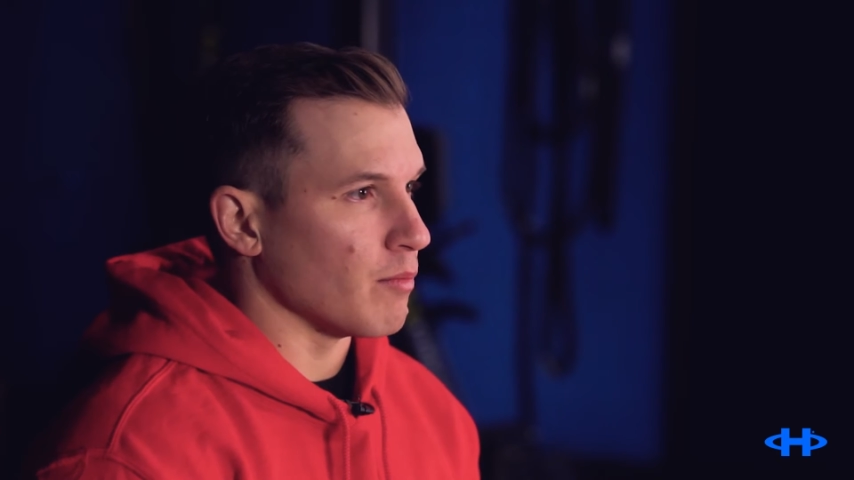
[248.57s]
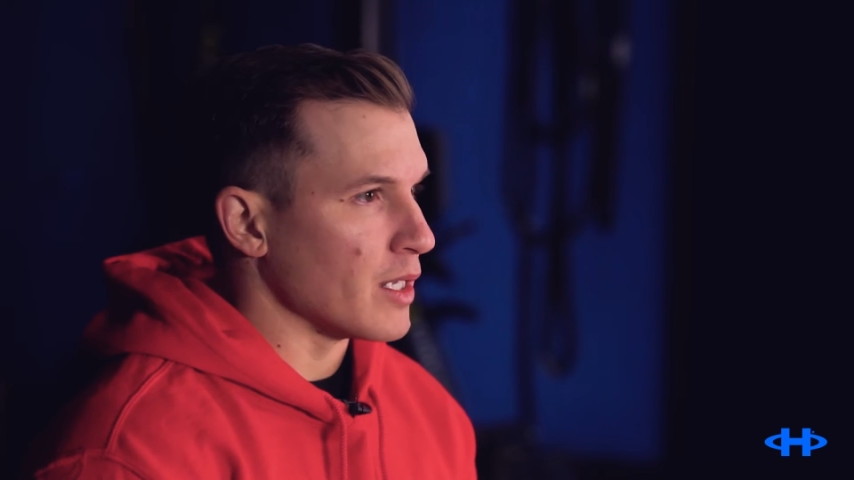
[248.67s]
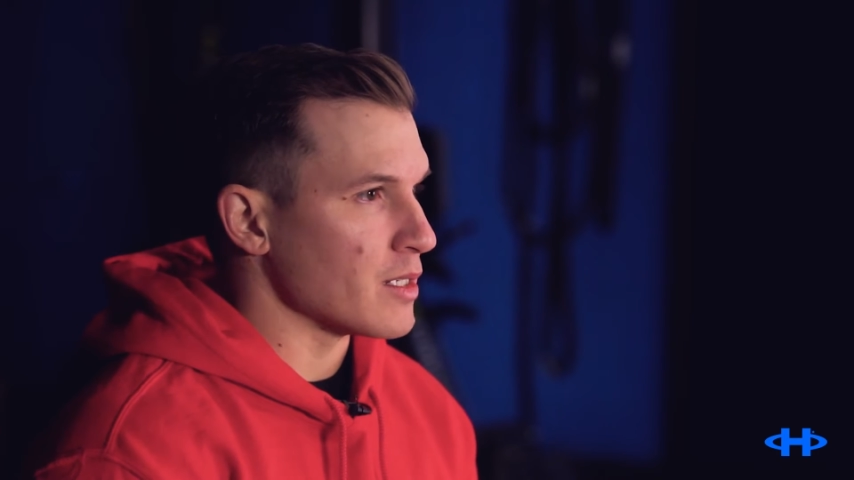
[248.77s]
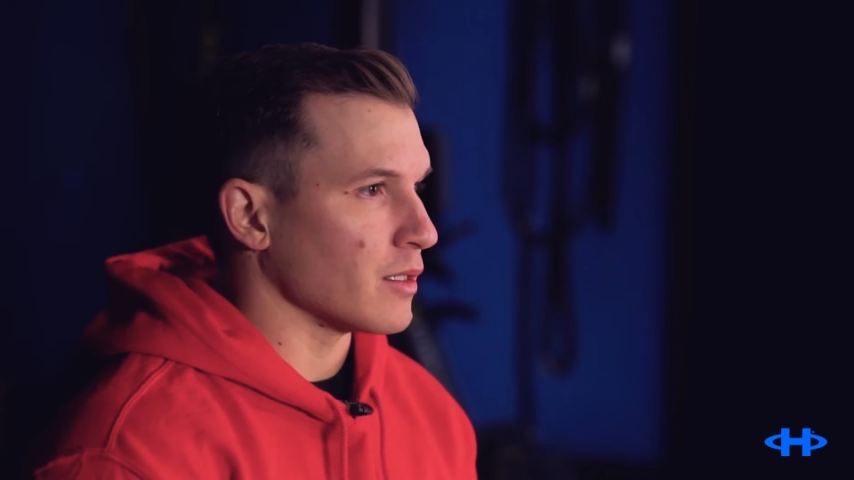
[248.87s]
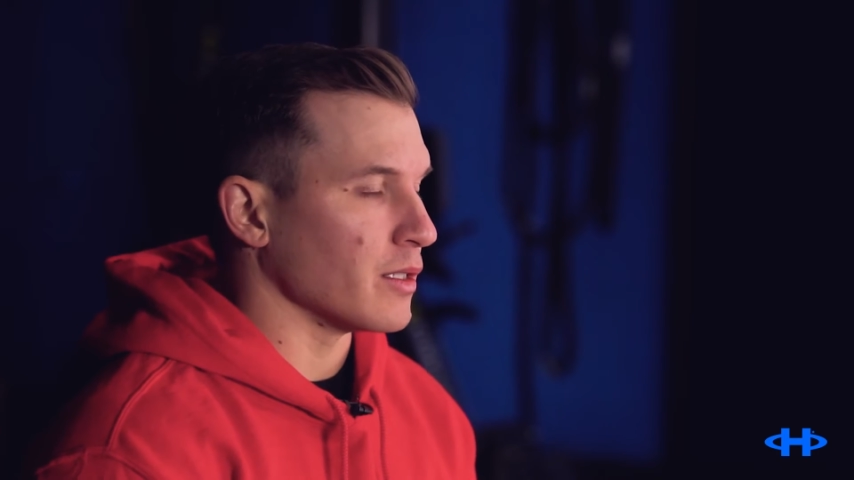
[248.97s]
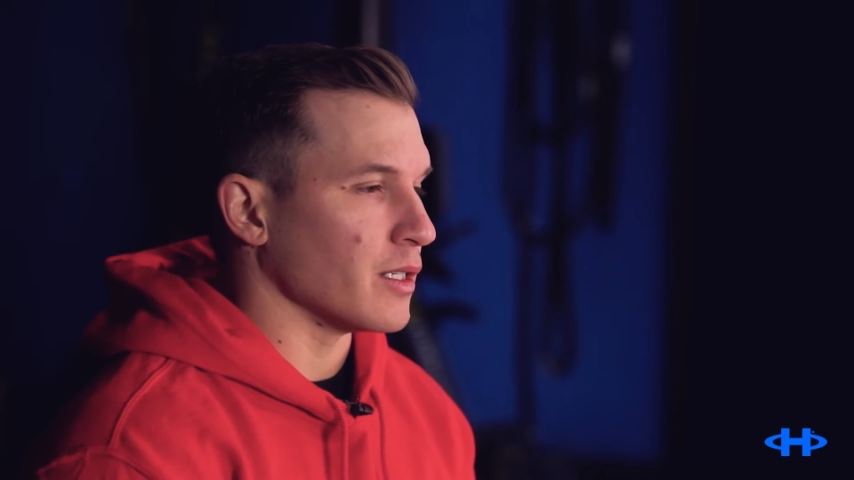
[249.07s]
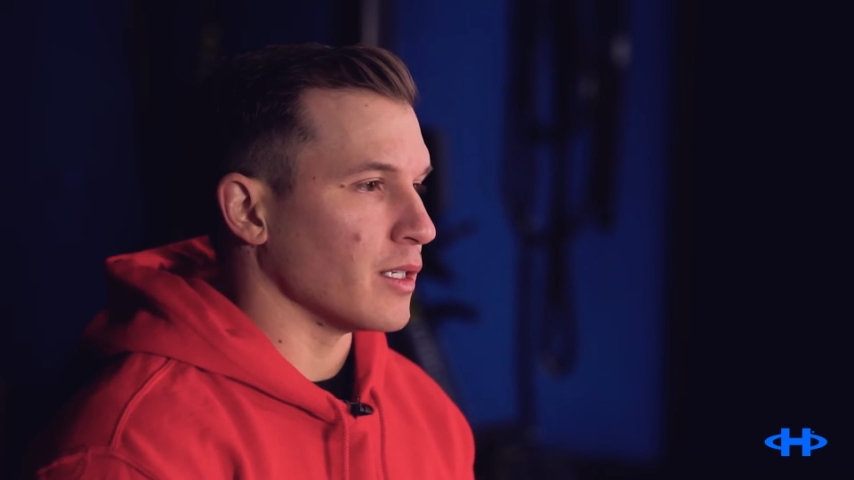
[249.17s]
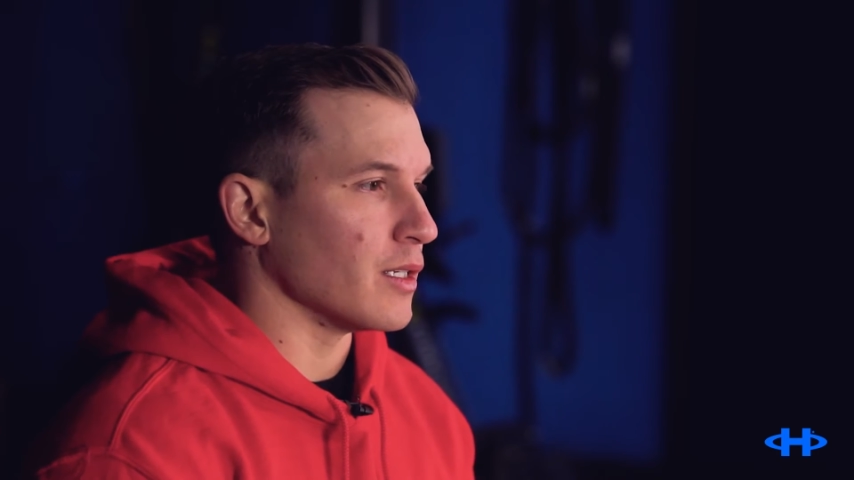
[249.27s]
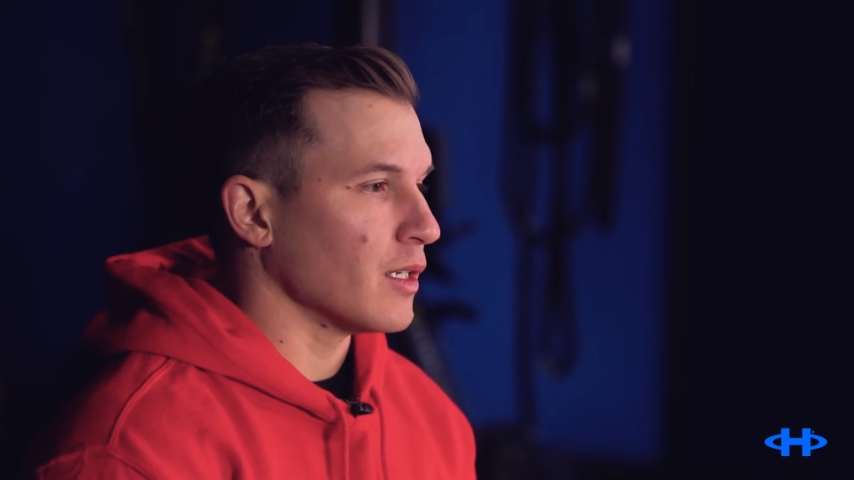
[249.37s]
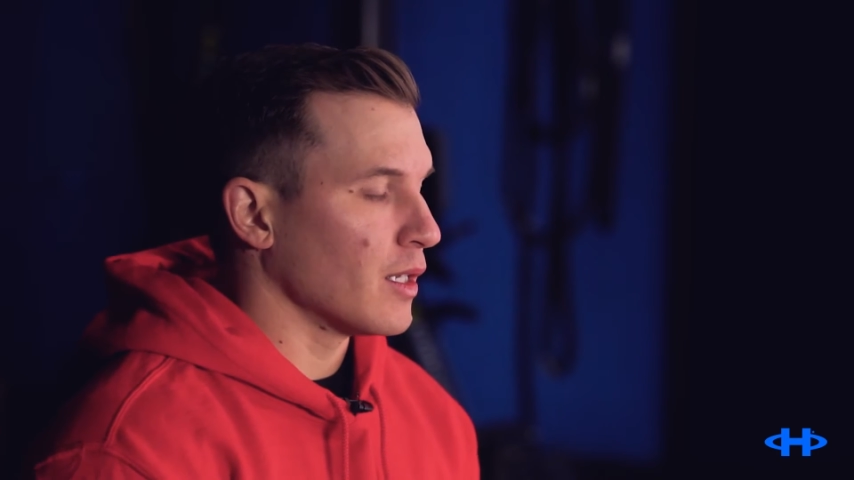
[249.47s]

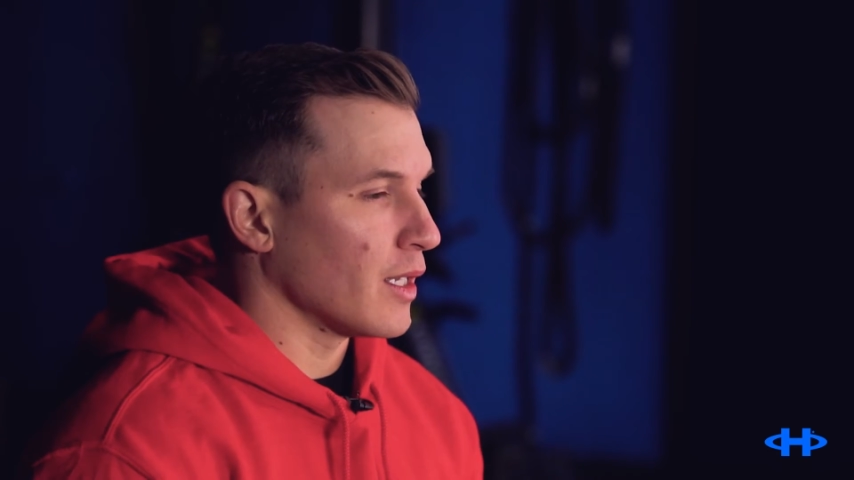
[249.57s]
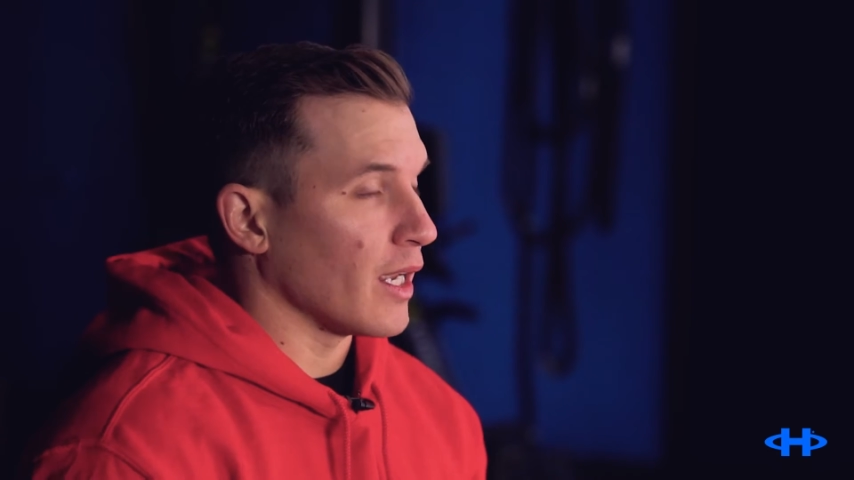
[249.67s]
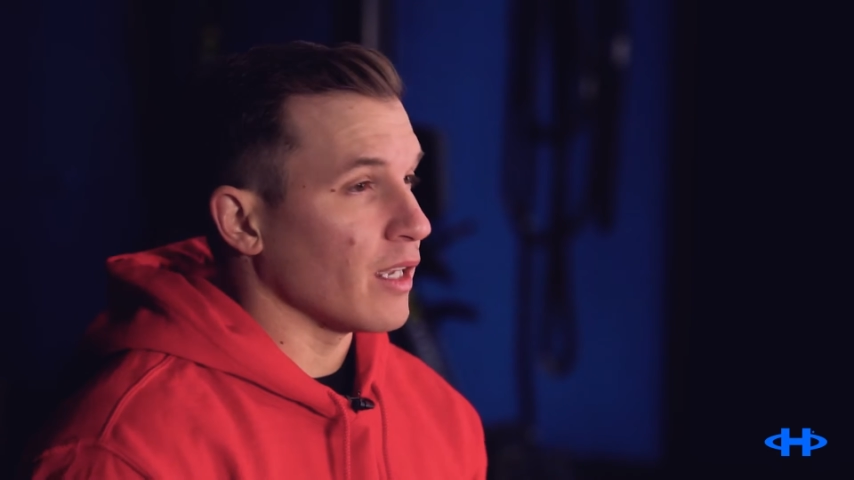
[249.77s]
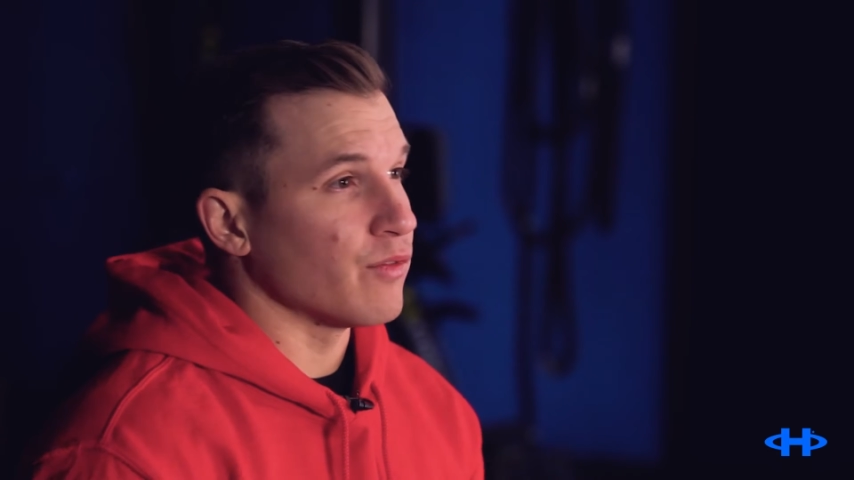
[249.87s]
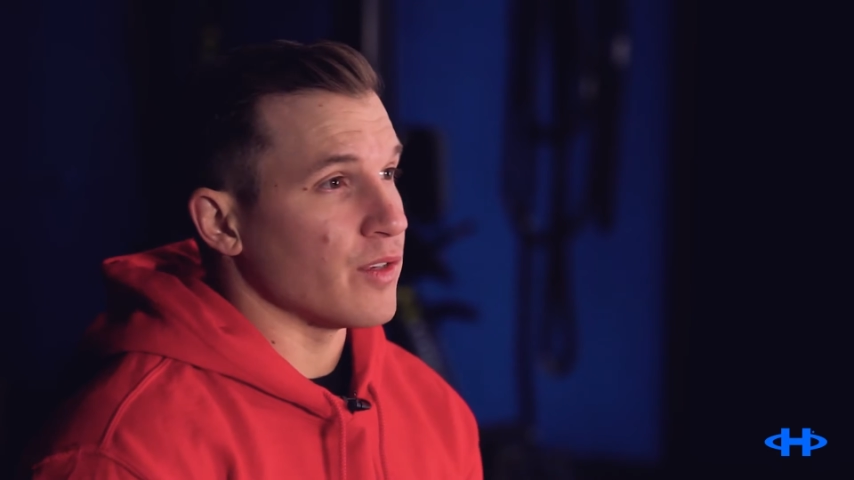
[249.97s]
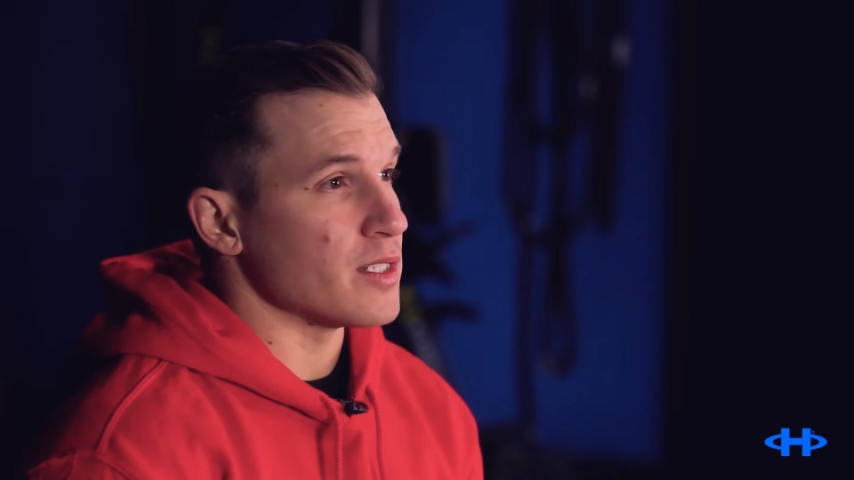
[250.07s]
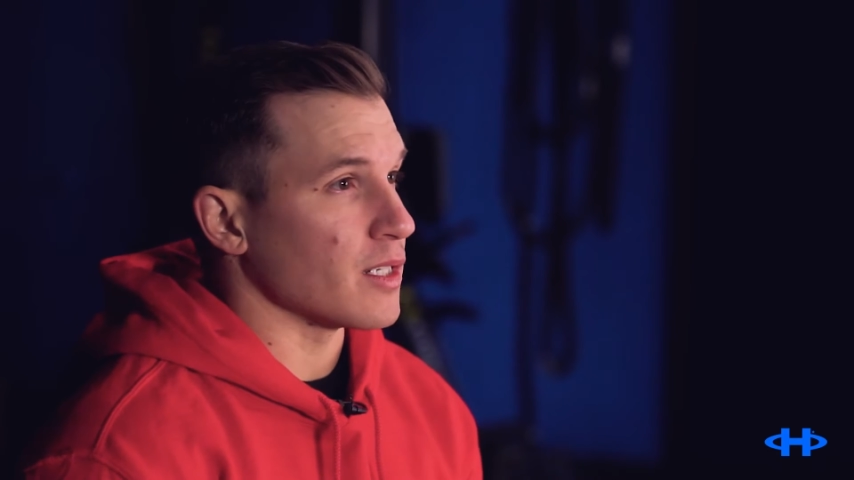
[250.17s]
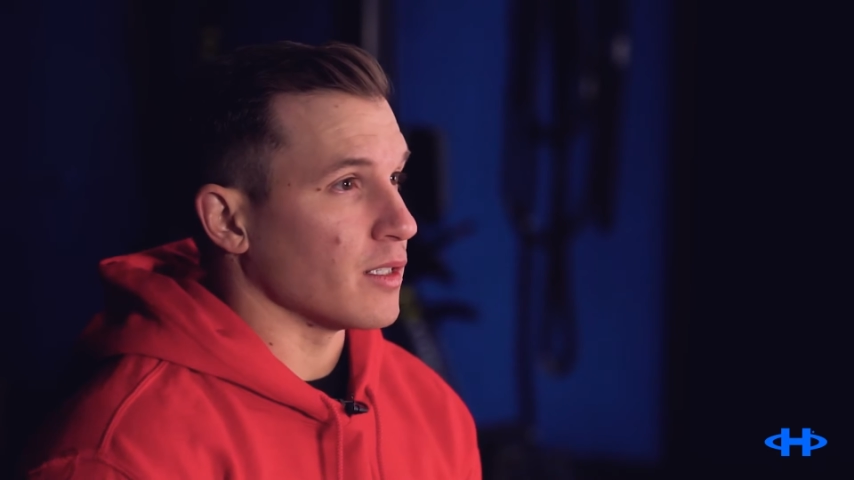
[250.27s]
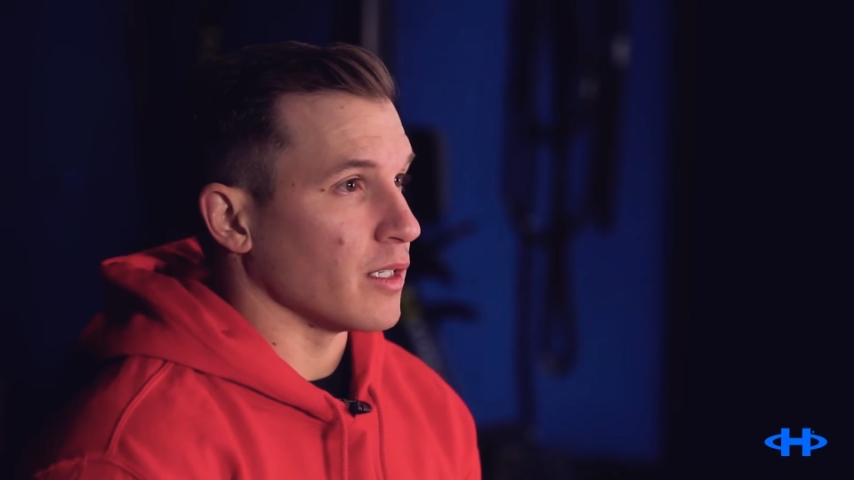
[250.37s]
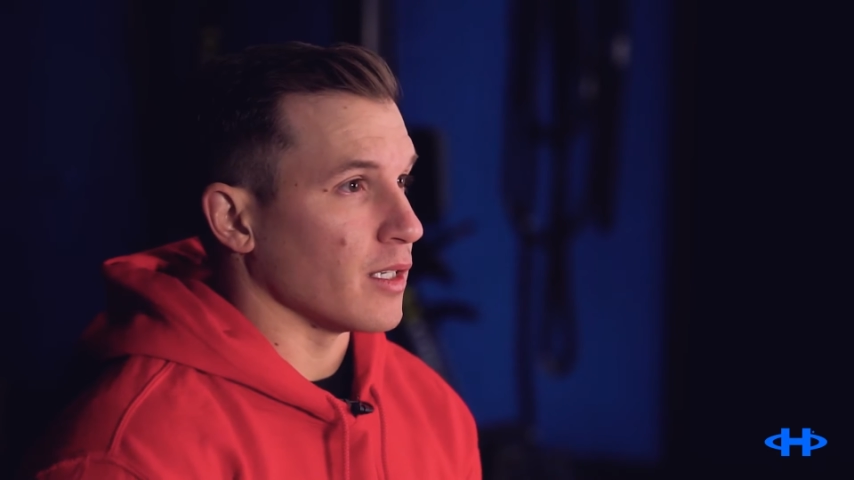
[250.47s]
mentally, and
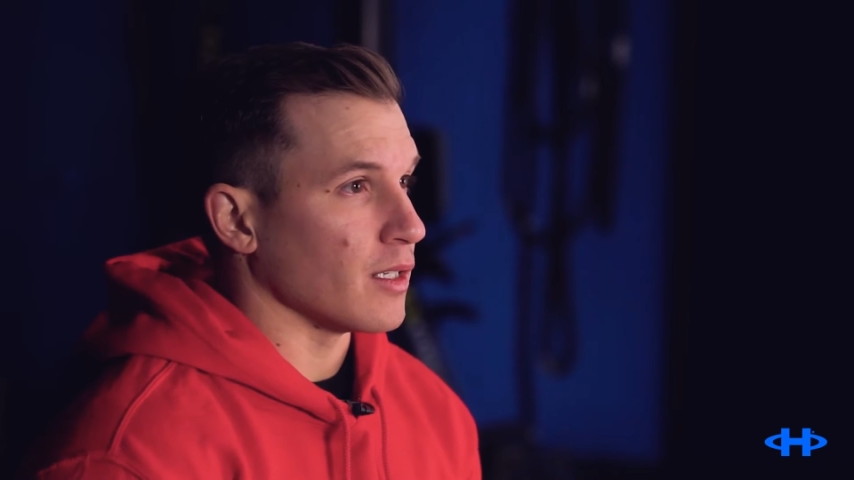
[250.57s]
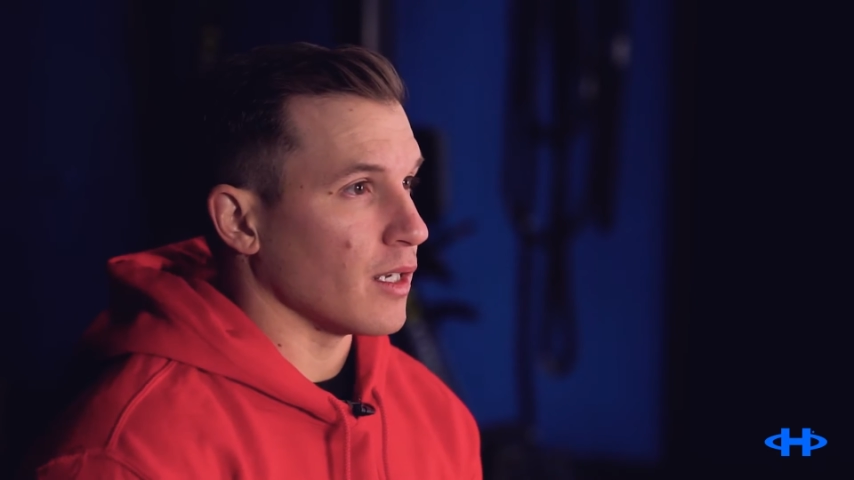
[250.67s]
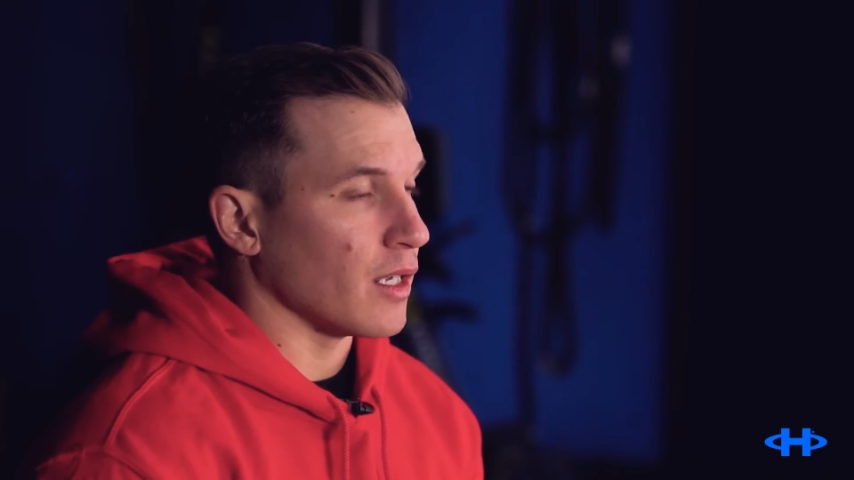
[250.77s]
physically